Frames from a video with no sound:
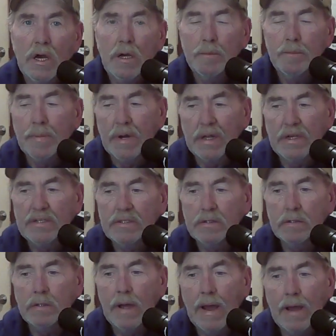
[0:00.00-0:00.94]
But I
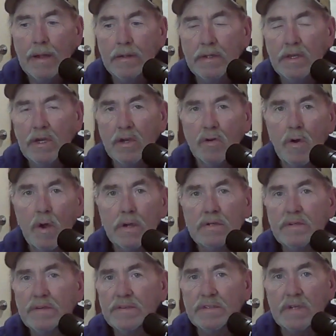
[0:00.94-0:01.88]
still had the
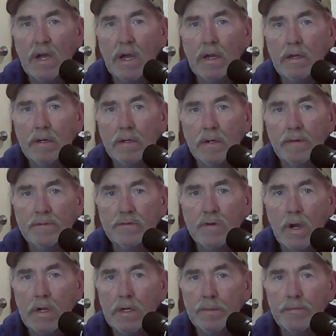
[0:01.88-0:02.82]
aggressive side of
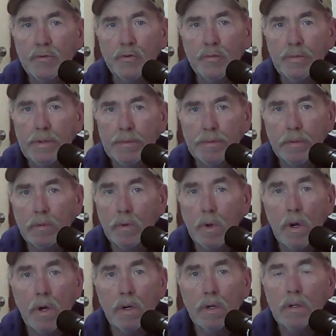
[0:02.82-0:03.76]
trying to prove people
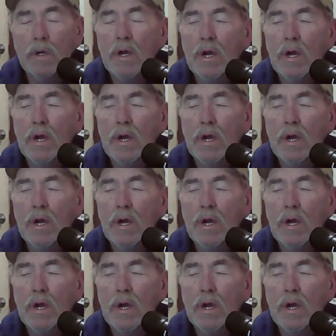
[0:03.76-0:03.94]
wrong,